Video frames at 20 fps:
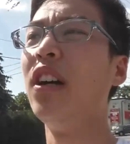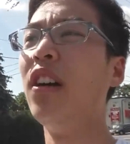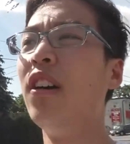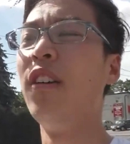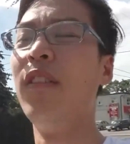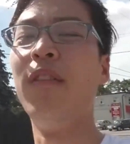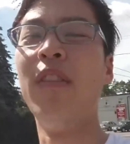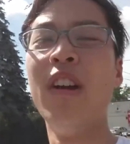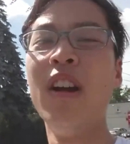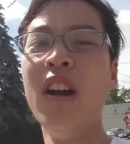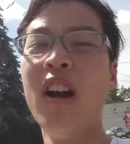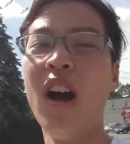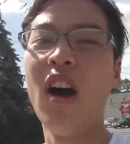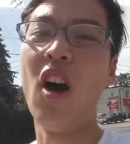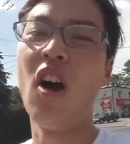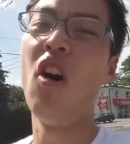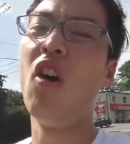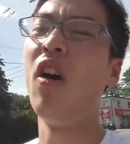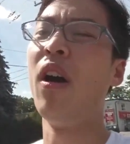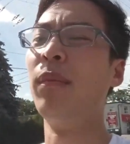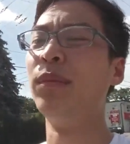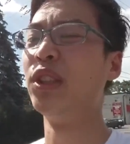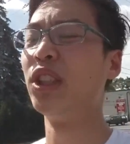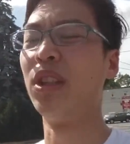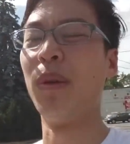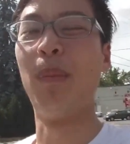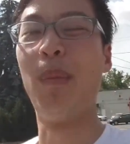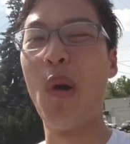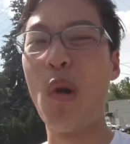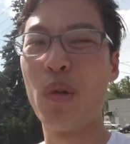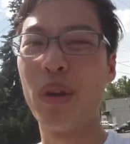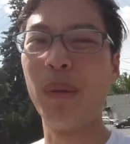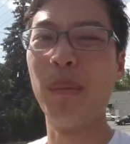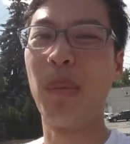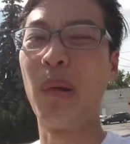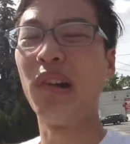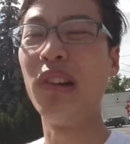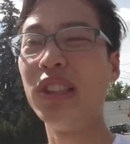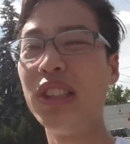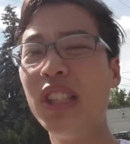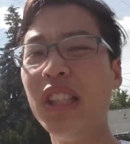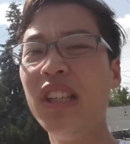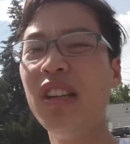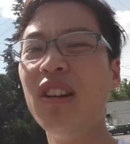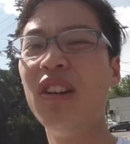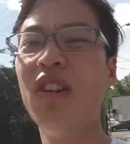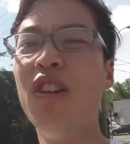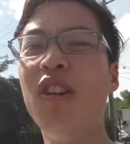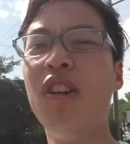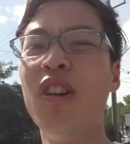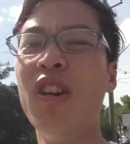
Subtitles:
of, oh, I'm just a broken person,